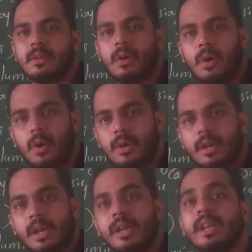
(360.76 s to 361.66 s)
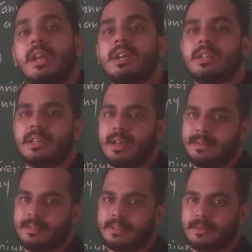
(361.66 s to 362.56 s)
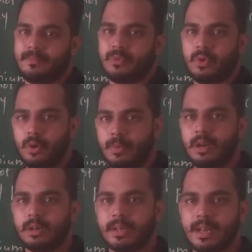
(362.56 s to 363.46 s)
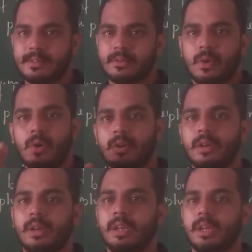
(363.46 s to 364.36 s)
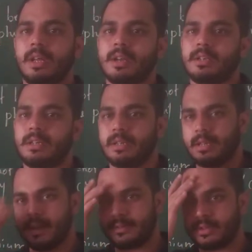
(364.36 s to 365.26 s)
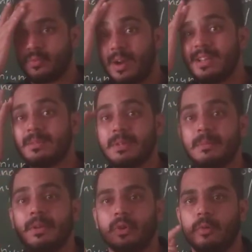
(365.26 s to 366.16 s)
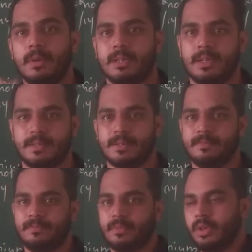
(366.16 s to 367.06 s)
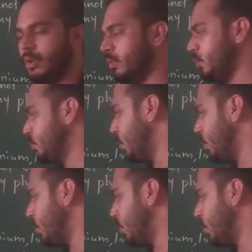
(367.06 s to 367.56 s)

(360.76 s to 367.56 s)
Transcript: or inert gases. Noble gas or inert gases. What is mean by noble gas? So